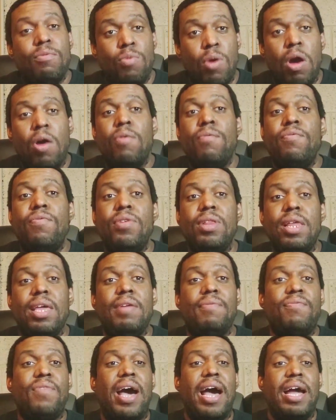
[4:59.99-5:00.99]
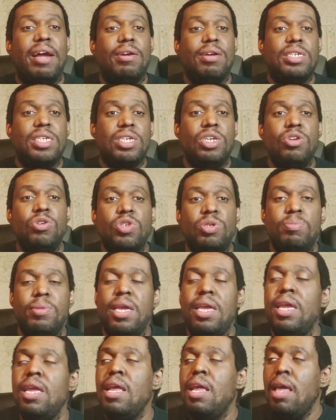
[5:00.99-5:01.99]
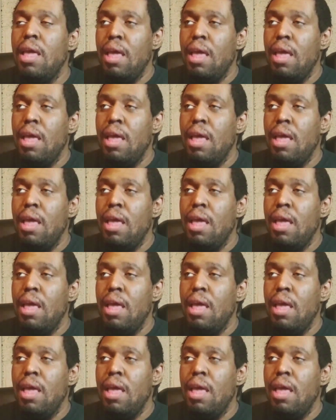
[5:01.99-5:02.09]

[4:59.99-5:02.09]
wrongfully fired excuse me